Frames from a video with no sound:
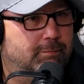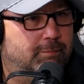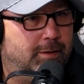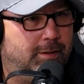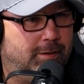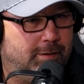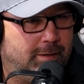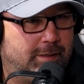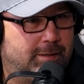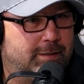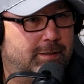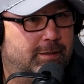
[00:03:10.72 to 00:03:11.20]

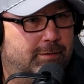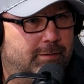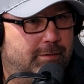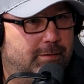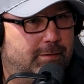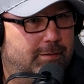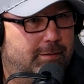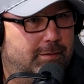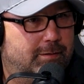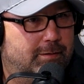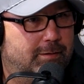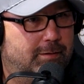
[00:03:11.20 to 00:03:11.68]
Well, I can.
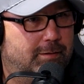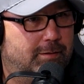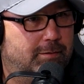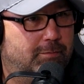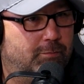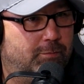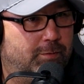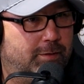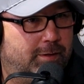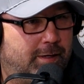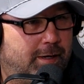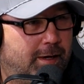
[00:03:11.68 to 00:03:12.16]

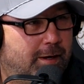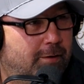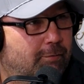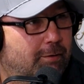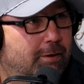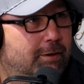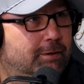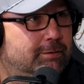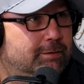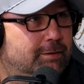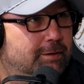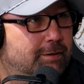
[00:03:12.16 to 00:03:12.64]
When I
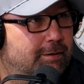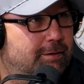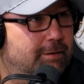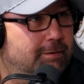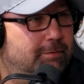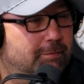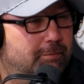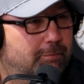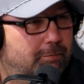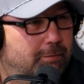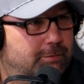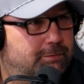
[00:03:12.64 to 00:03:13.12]
worked
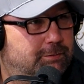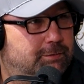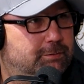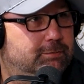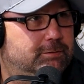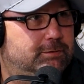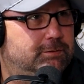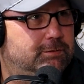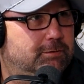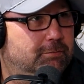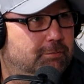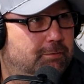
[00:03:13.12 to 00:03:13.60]
there, which
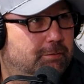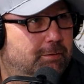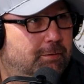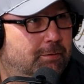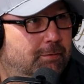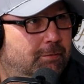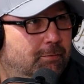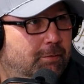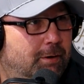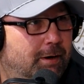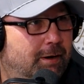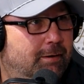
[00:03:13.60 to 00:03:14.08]
was a
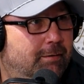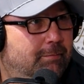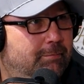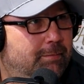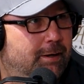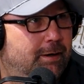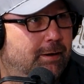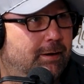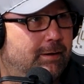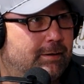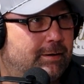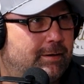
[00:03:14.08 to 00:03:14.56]
while
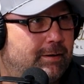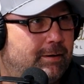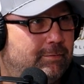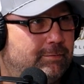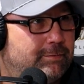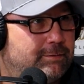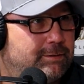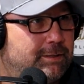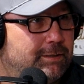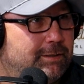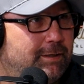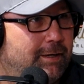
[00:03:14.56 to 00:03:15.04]
back, I
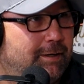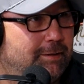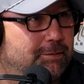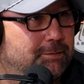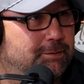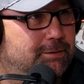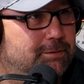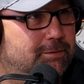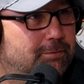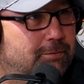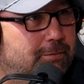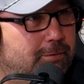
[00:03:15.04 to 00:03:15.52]
was in high
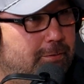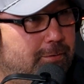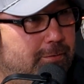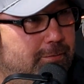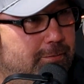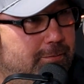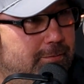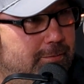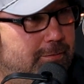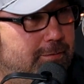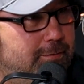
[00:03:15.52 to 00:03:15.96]
school.